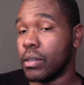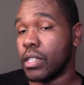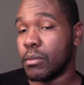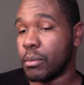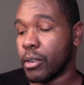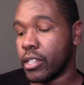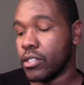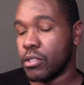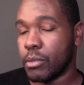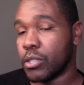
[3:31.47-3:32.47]
he's been partying
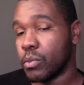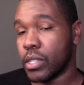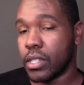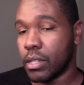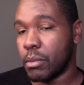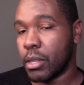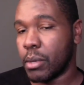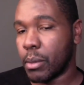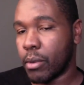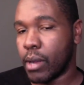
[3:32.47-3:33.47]
too much. What's going to be the
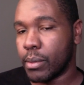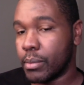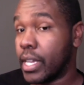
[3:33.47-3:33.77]
big problem?